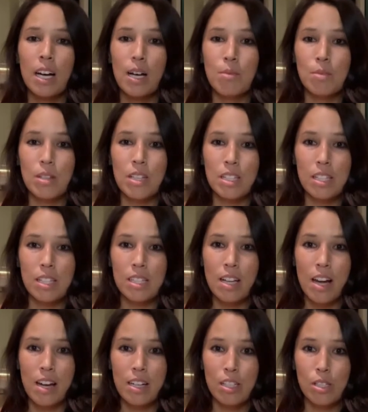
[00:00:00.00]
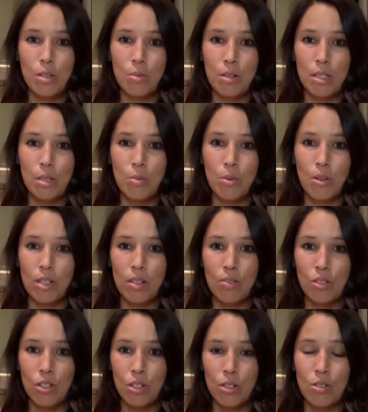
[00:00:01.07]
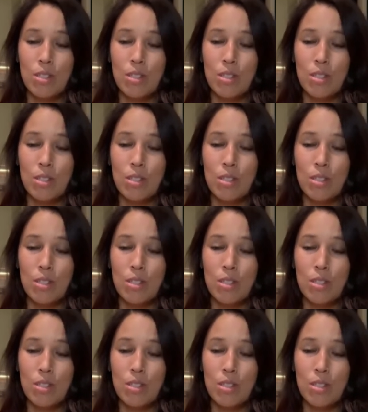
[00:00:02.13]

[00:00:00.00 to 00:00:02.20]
So this is not a super supportive shoe.